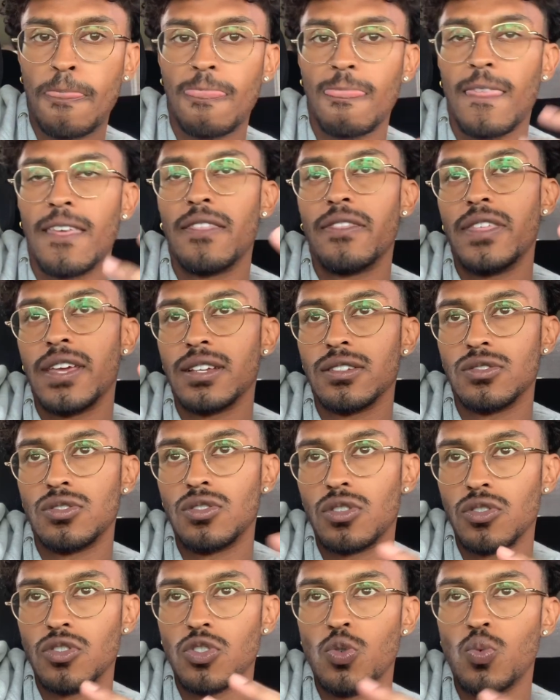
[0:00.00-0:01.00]
and things,
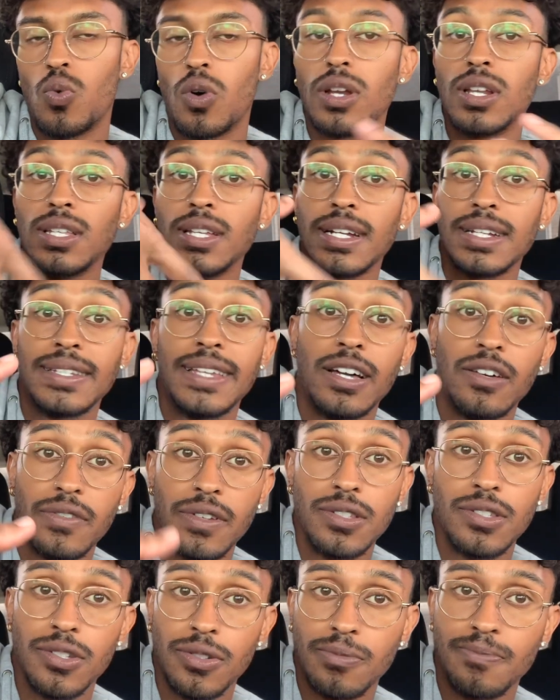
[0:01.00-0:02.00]
you know, you want to like delve
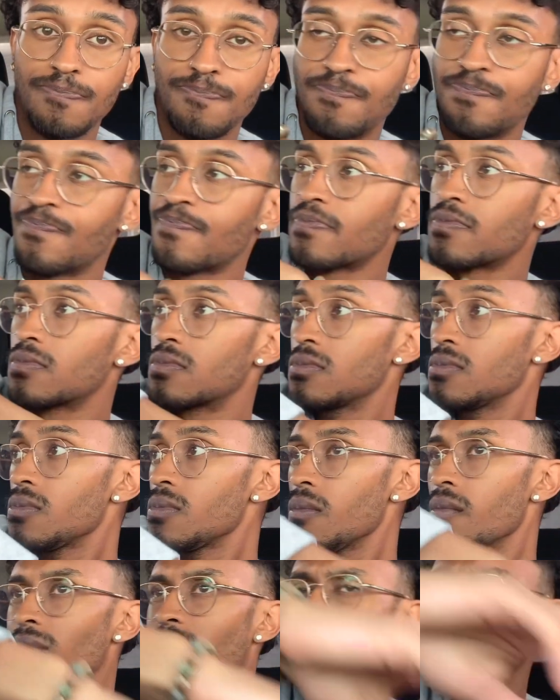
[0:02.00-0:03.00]
into.
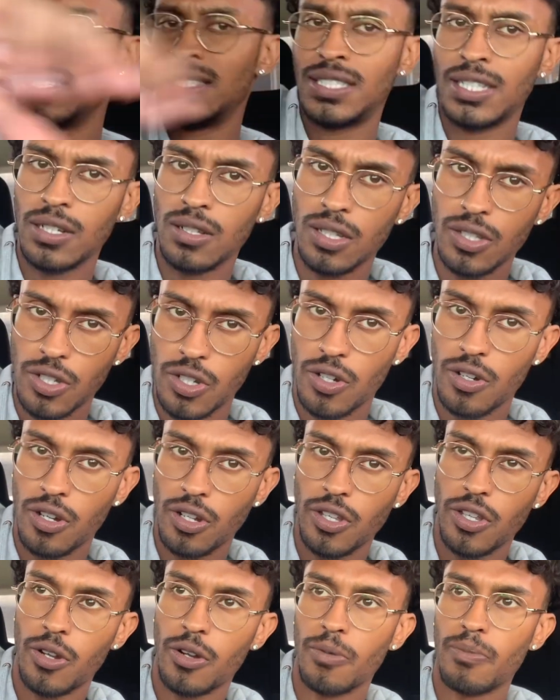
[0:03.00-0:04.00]
Not necessarily
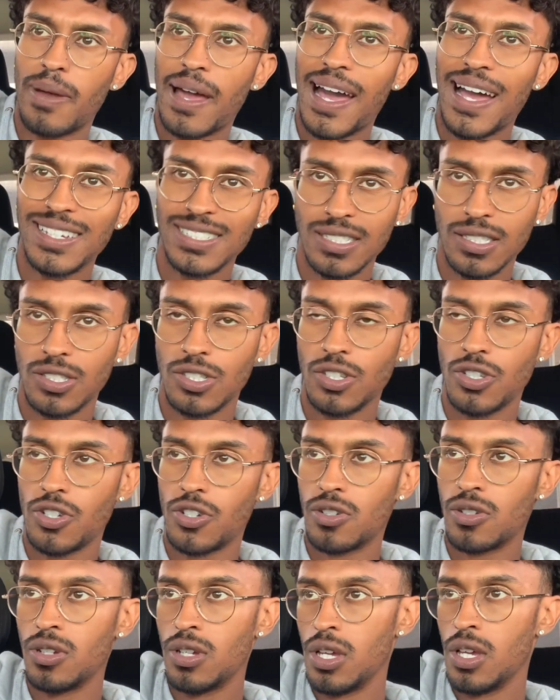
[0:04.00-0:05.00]
your passions and
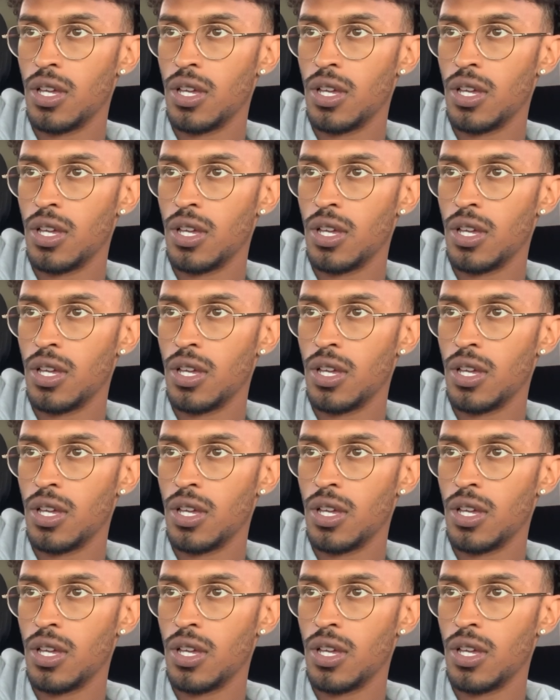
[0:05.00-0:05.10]
your